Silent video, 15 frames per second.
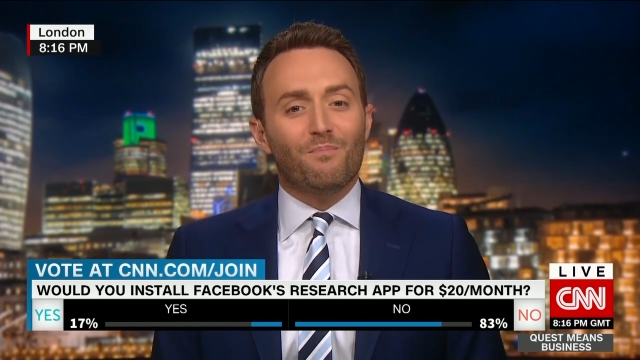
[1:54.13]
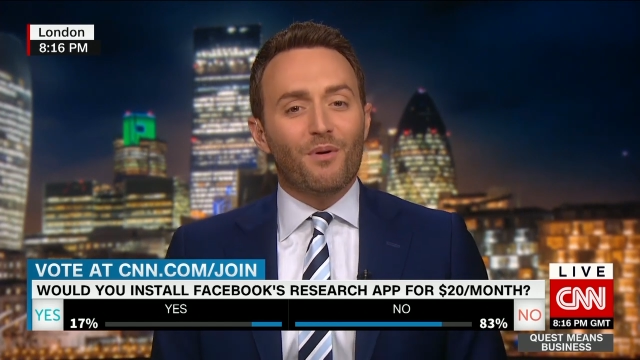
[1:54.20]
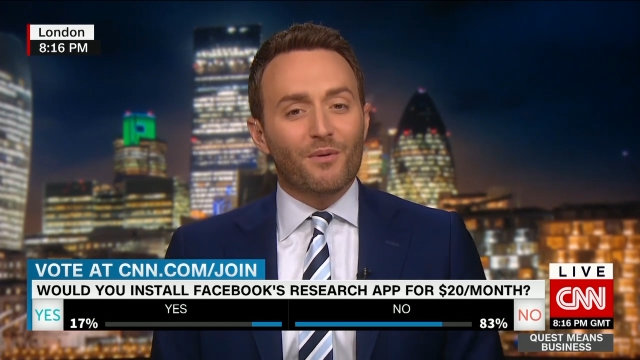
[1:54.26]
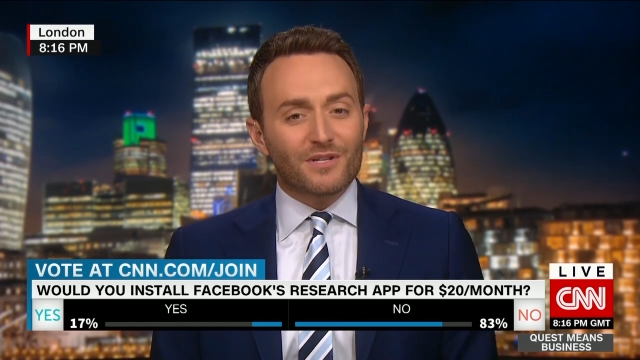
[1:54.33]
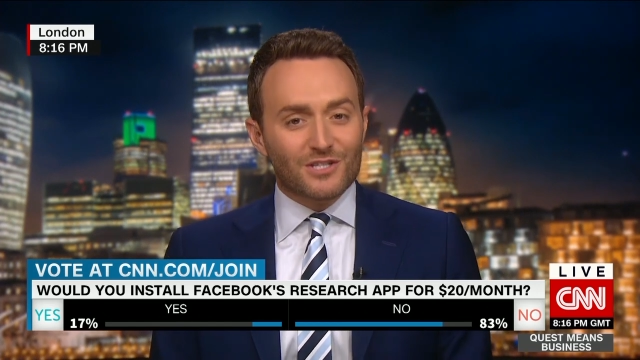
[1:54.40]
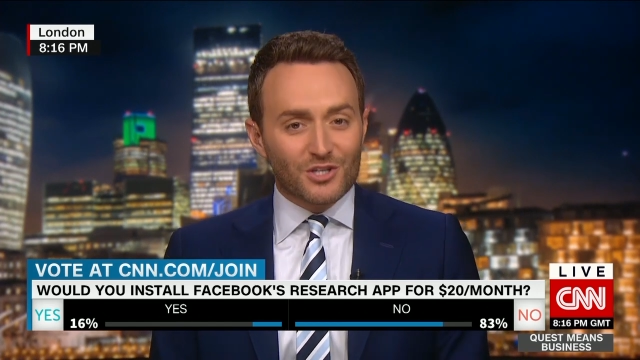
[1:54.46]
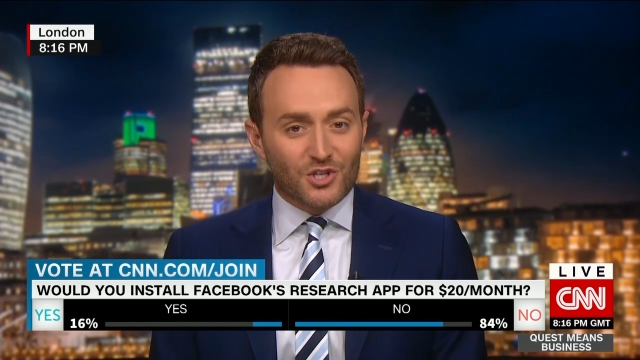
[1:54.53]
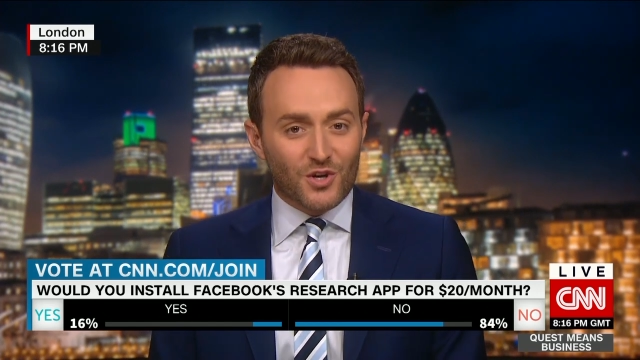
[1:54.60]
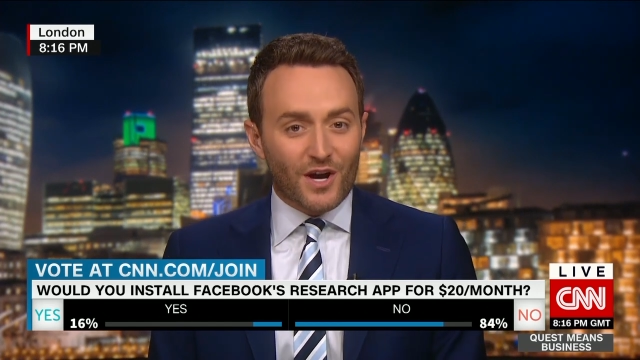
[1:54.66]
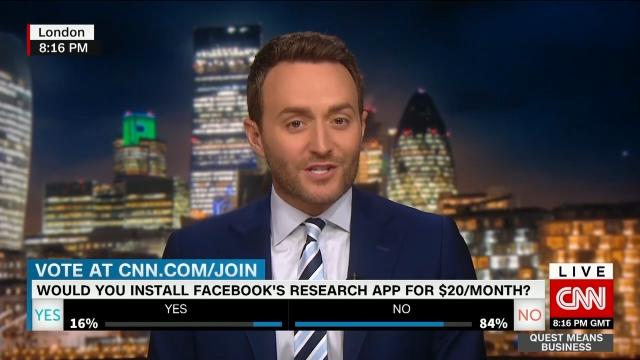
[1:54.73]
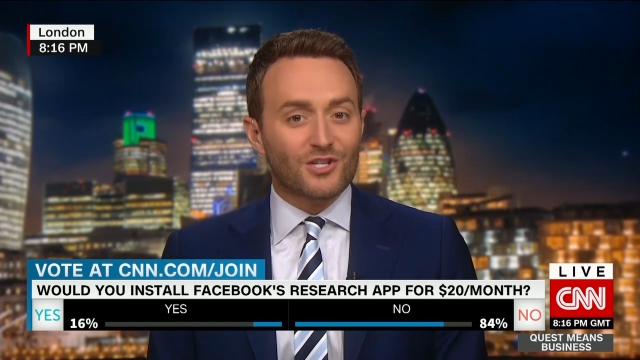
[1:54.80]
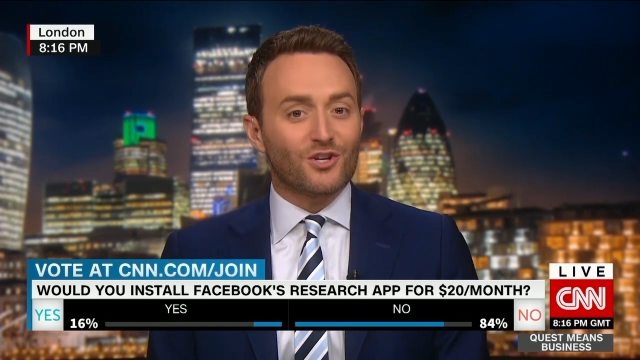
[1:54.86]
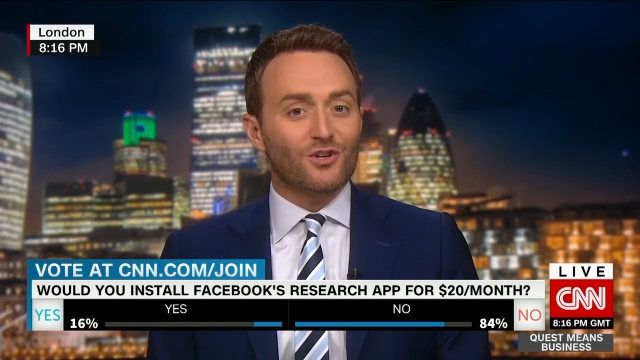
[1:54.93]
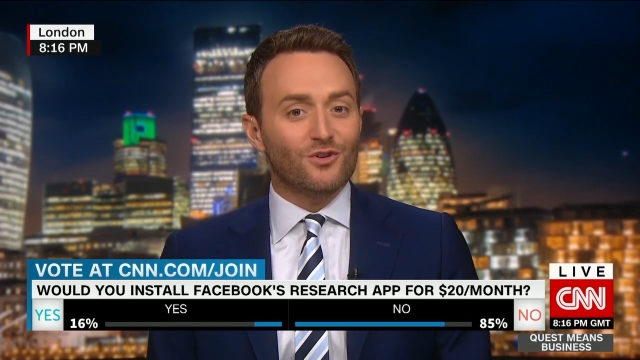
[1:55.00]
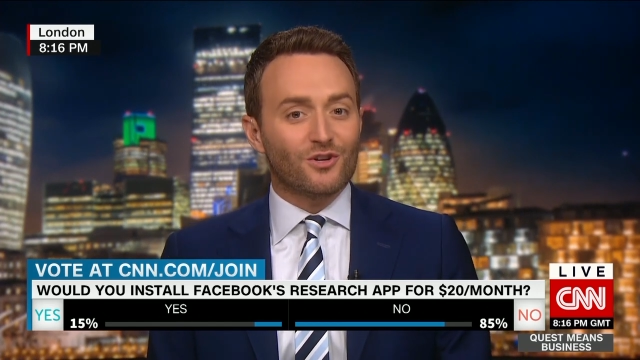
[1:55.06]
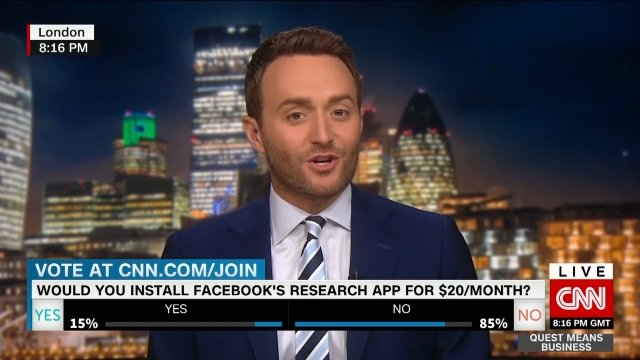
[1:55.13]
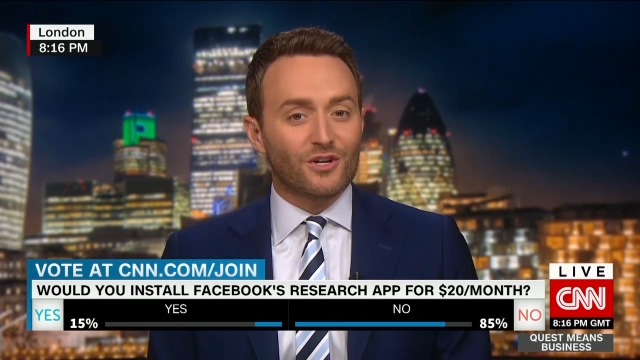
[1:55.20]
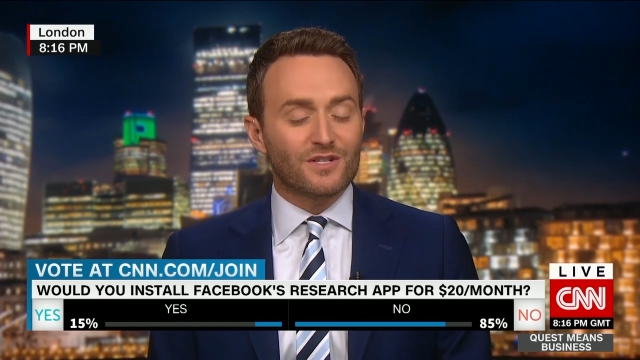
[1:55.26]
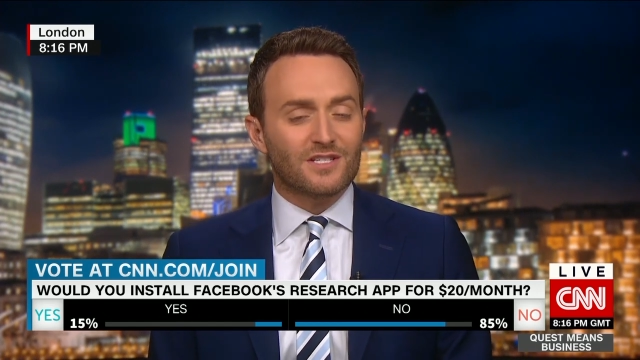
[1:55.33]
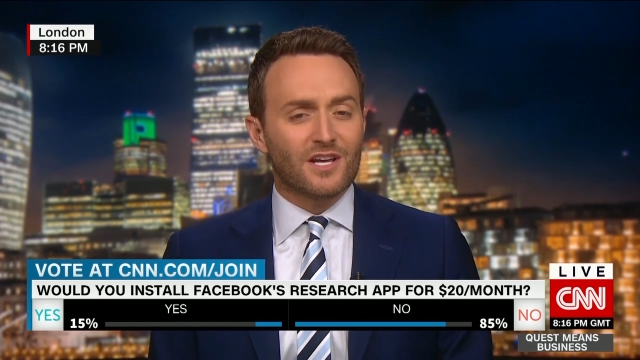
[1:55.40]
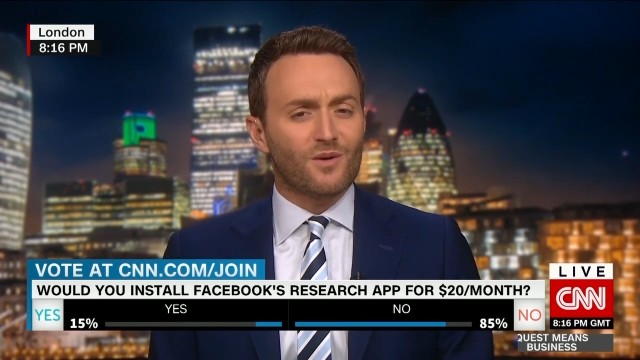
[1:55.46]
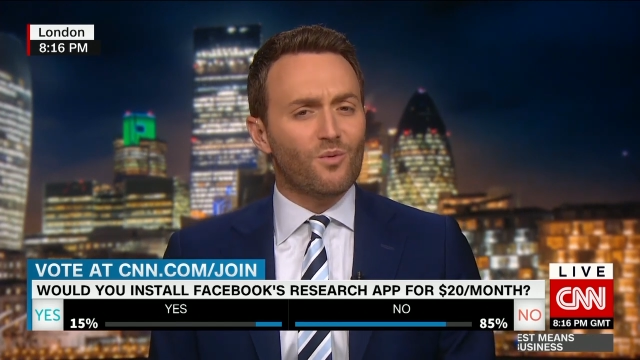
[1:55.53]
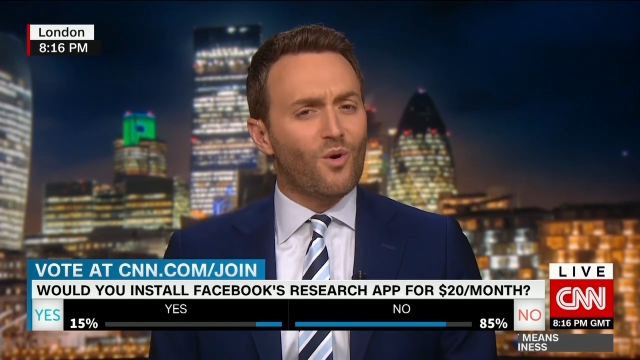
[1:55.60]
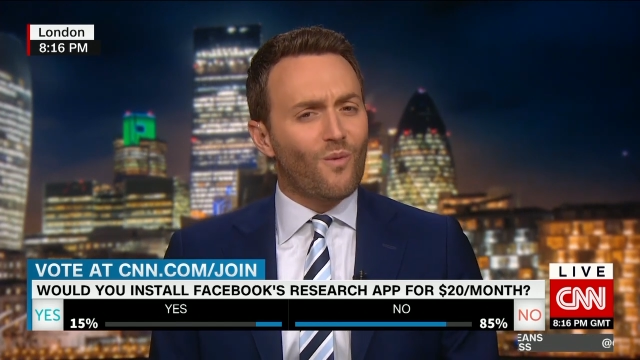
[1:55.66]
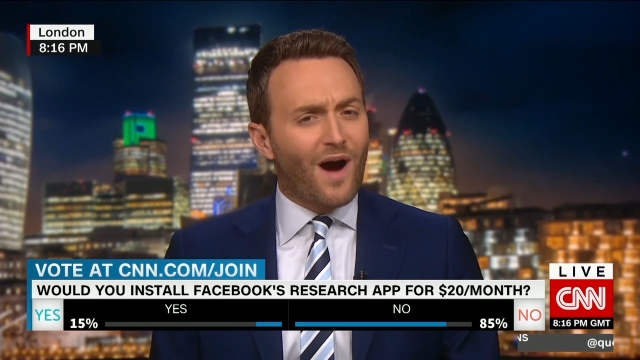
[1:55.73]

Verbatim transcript: But what's interesting, you could say, well,